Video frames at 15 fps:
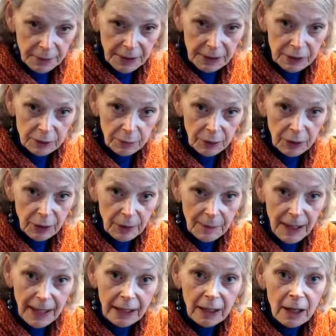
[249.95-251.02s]
pieces we're going to
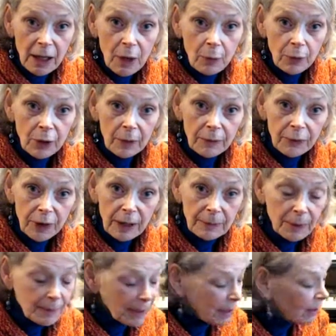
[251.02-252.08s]
make, we're going to
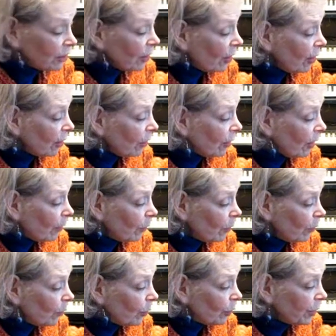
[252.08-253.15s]
frame them in dark
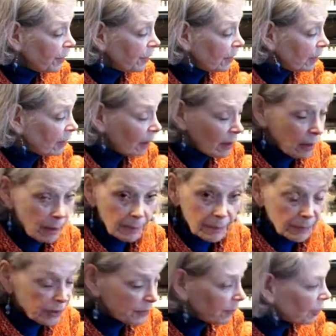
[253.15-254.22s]
wood,
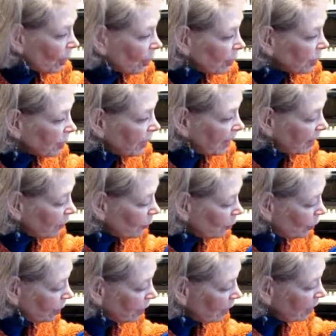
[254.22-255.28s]
dark stained
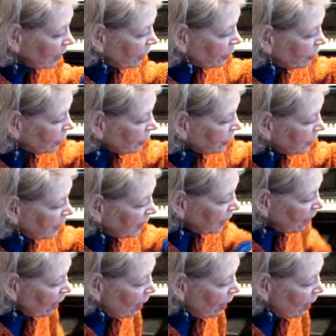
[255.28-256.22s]
wood, because you can see